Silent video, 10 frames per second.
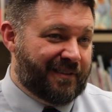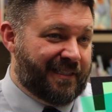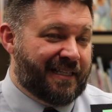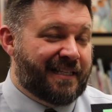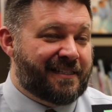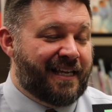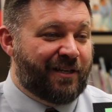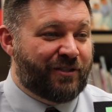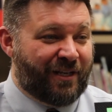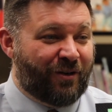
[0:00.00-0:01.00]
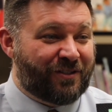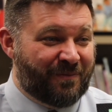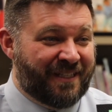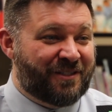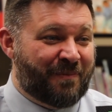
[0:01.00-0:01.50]
at this age, that also
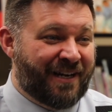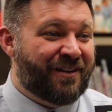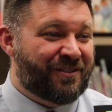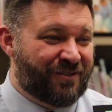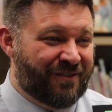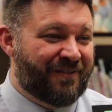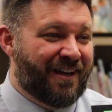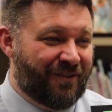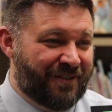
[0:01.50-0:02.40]
means the parents are involved